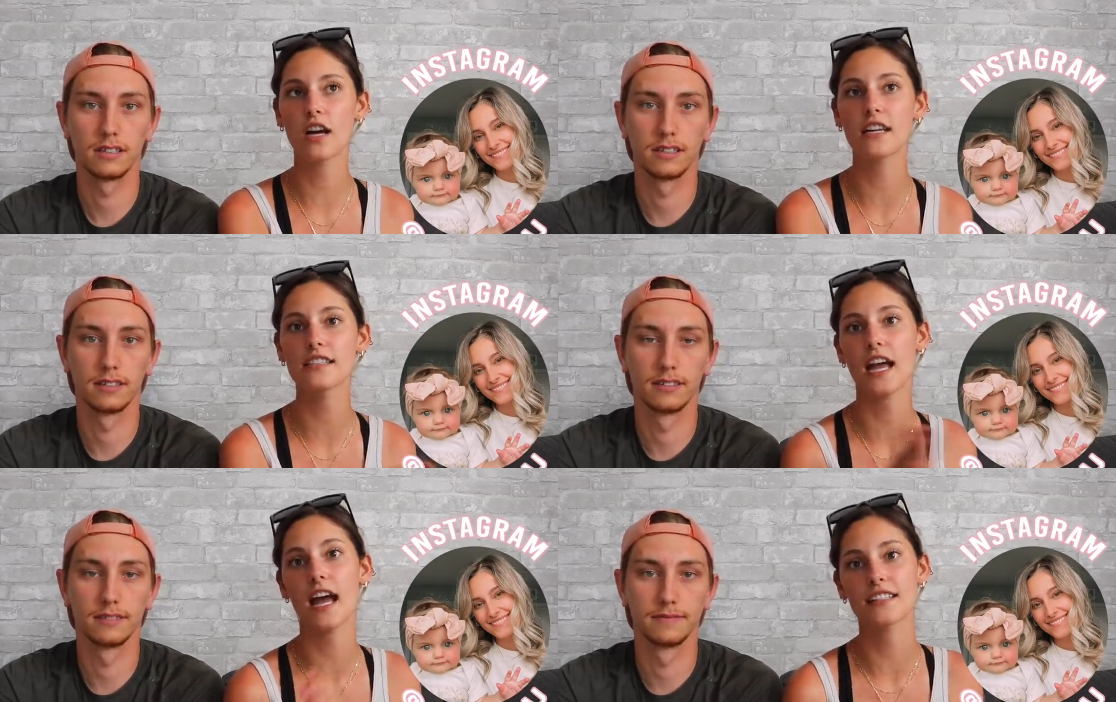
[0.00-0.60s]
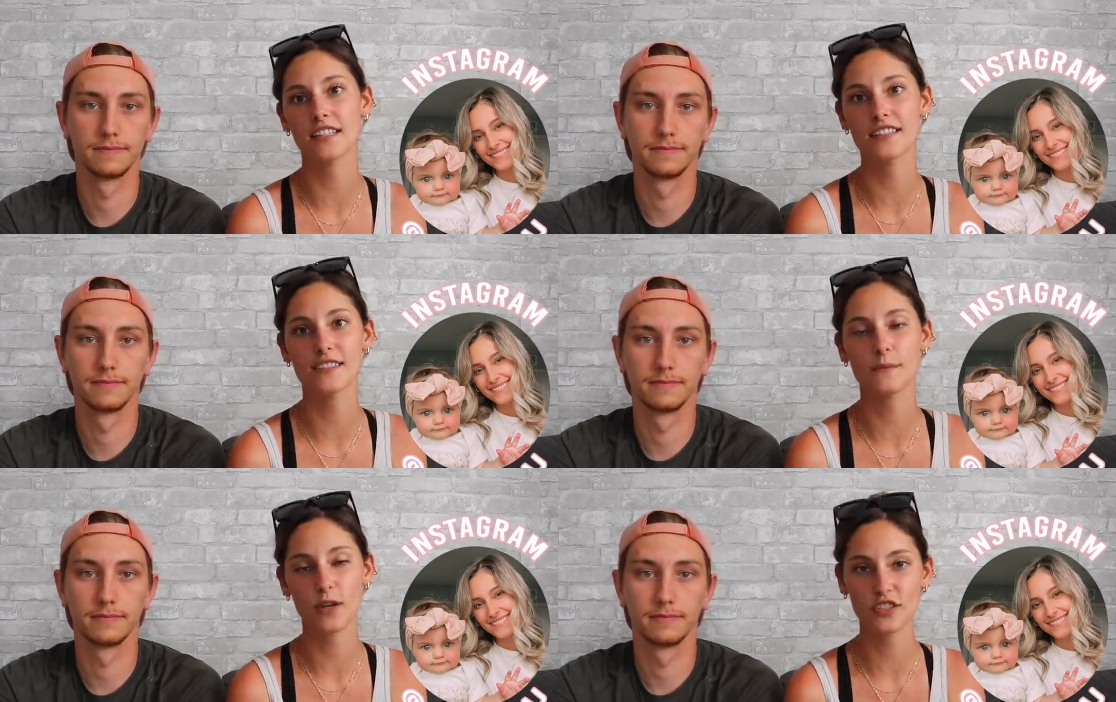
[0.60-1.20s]
Speaker 1: guys to ask us
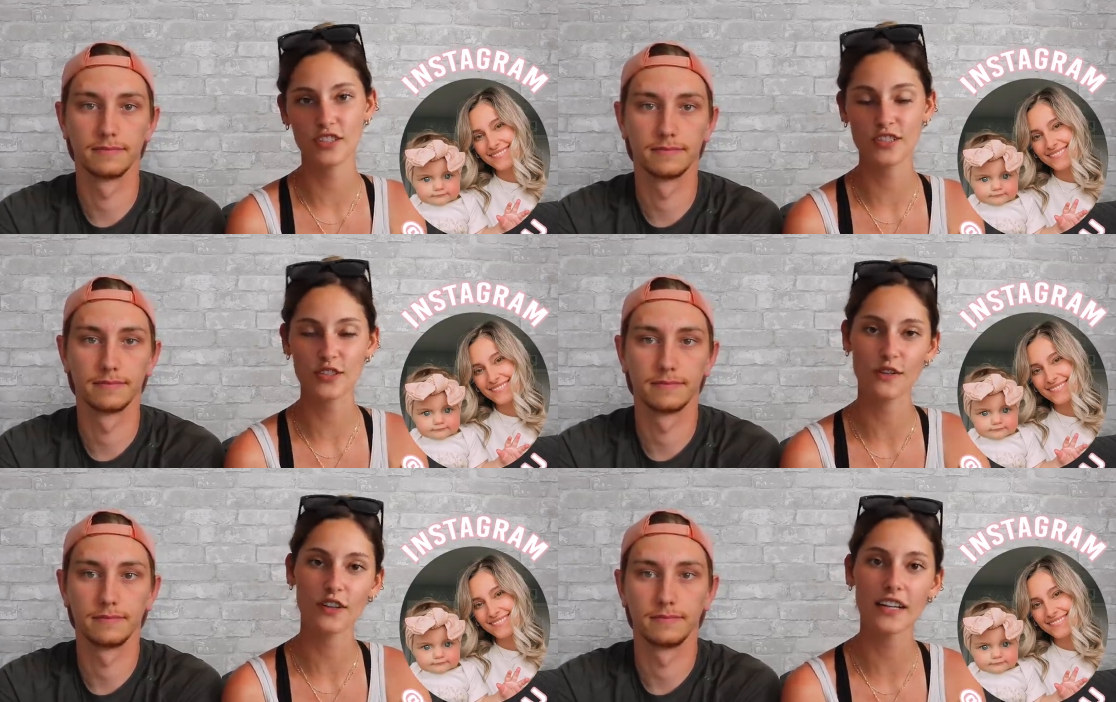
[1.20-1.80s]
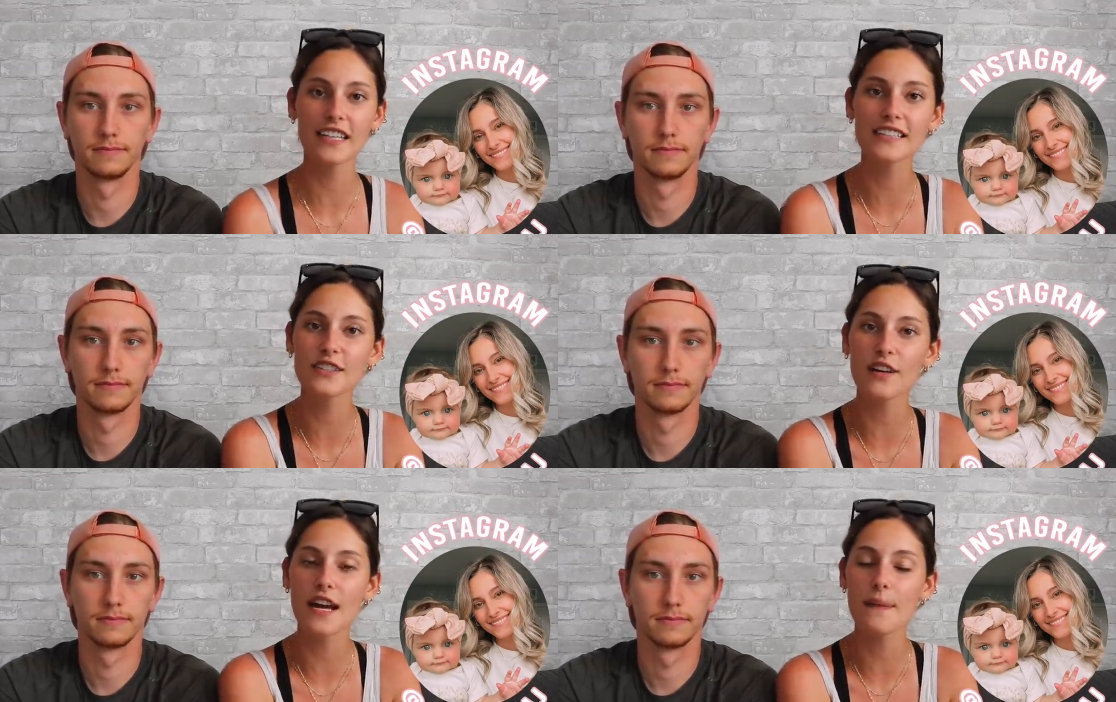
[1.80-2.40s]
some questions over on
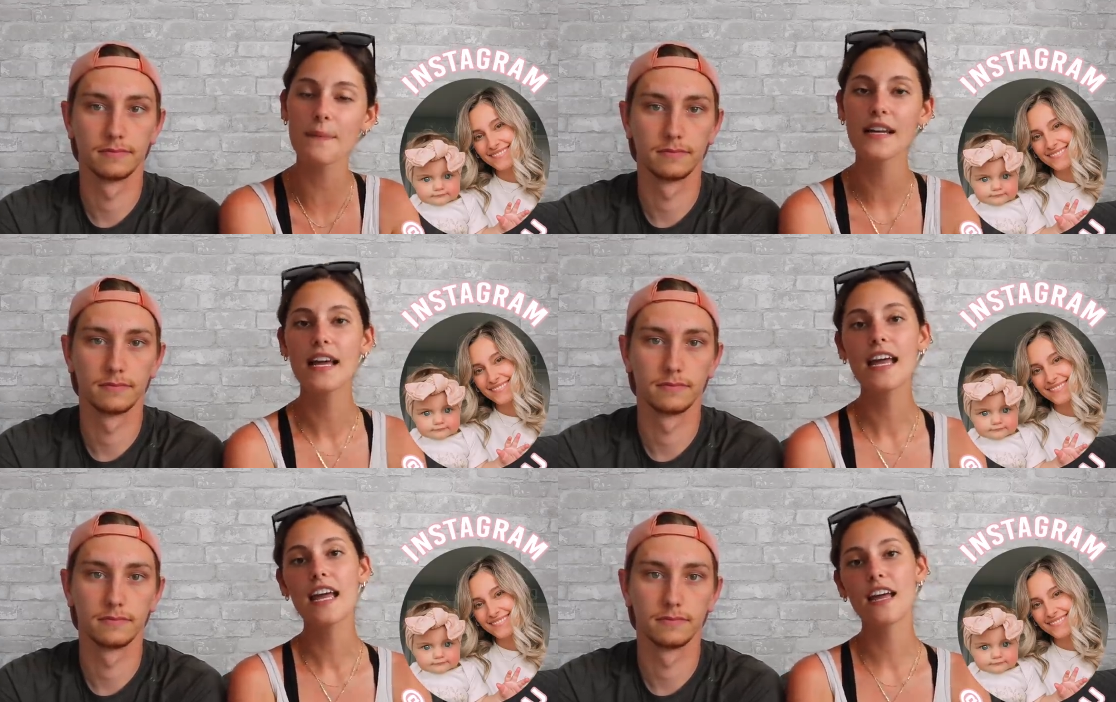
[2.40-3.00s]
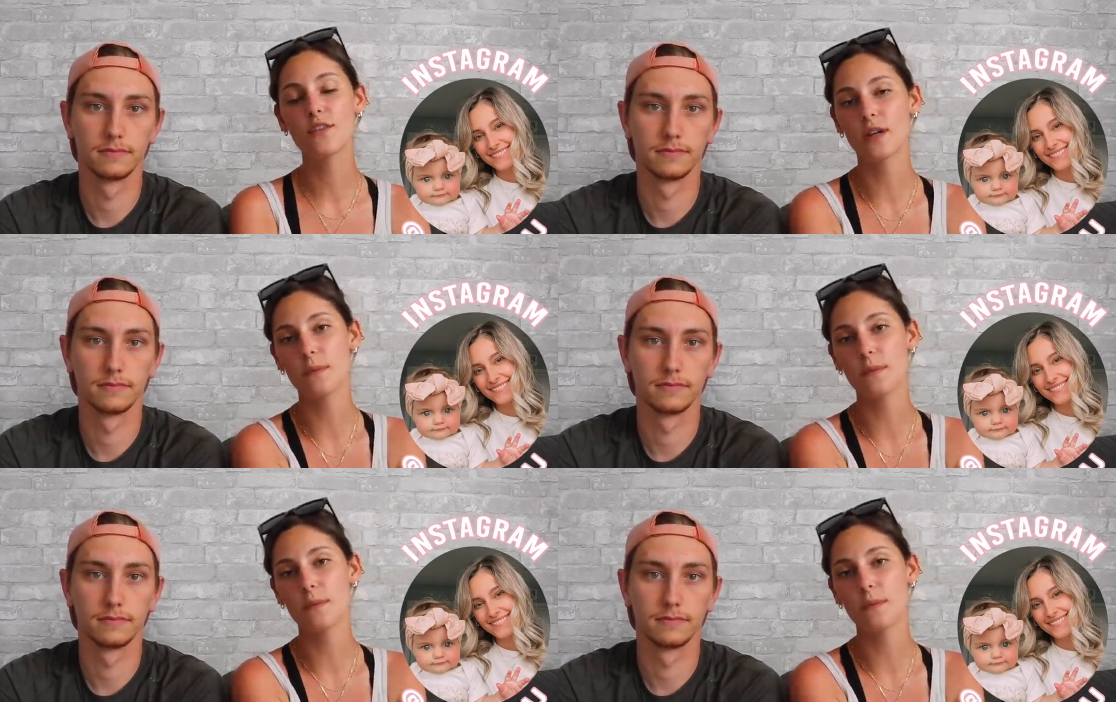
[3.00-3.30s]
Instagram. If you want to